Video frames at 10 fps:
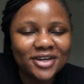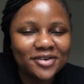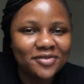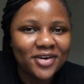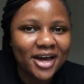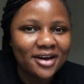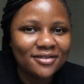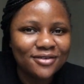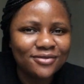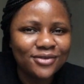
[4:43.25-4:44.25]
if I have
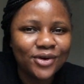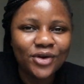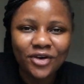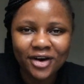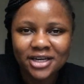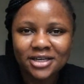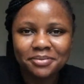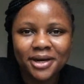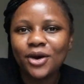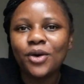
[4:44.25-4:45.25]
a vlog
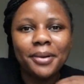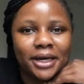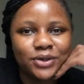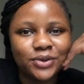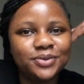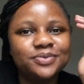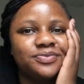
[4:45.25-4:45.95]
running, but I hope I do.